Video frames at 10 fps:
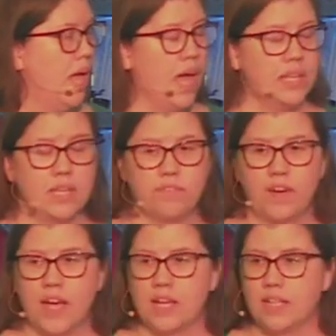And then
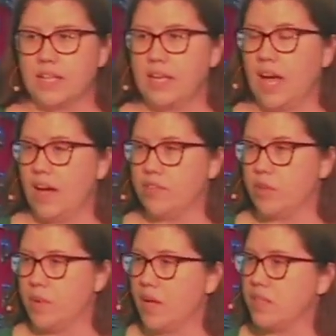finally,
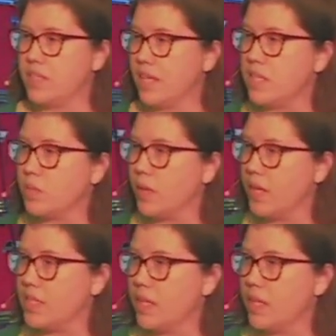after about six weeks,